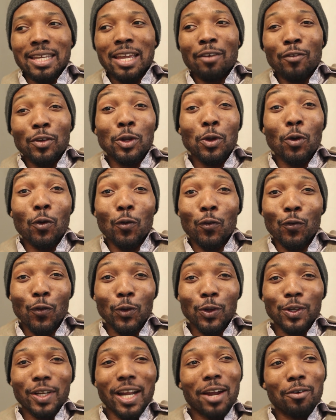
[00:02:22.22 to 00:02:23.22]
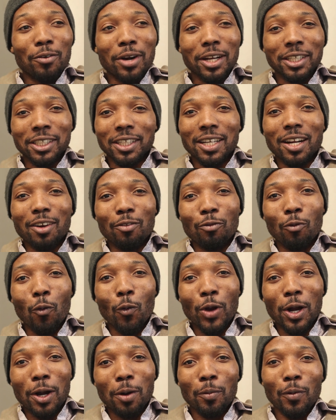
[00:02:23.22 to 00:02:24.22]
giving you a full direction of
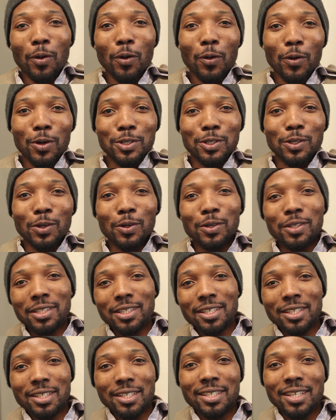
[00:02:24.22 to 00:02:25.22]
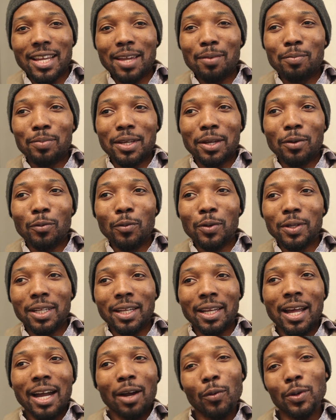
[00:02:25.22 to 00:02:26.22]
where I'm going. So it's just the same thing with
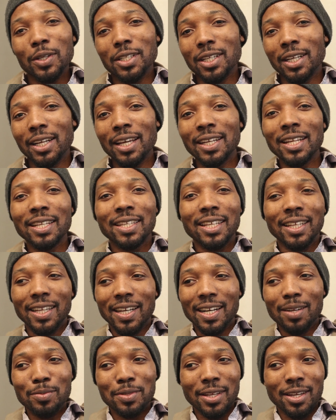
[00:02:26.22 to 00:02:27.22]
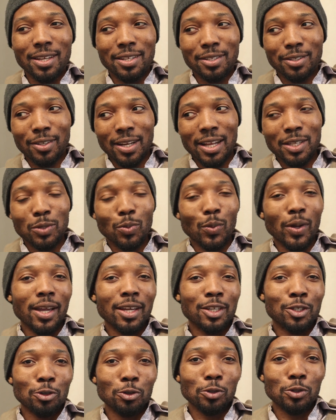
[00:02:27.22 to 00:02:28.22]
the language and anything that I'm saying. So that's
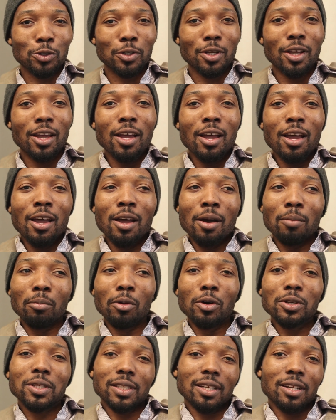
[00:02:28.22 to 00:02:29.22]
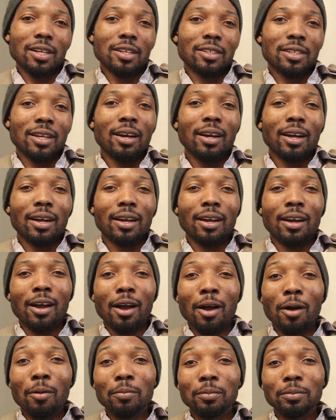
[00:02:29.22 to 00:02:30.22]
why I choose mostly to talk
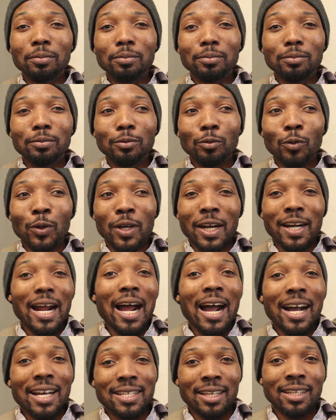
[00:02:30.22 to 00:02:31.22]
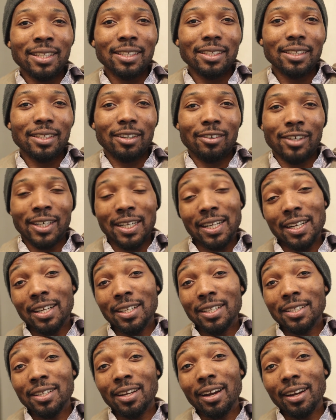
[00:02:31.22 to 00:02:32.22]
with an accent rather
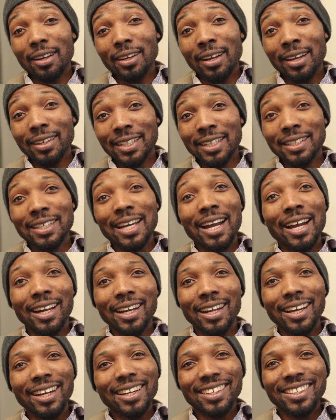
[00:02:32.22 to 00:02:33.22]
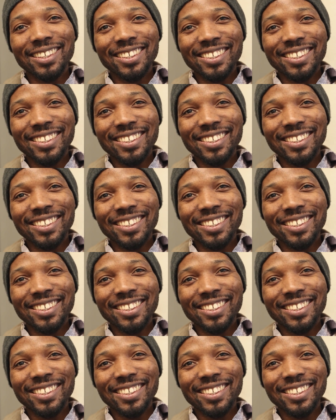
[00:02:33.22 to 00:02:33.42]
than talk like the dialect,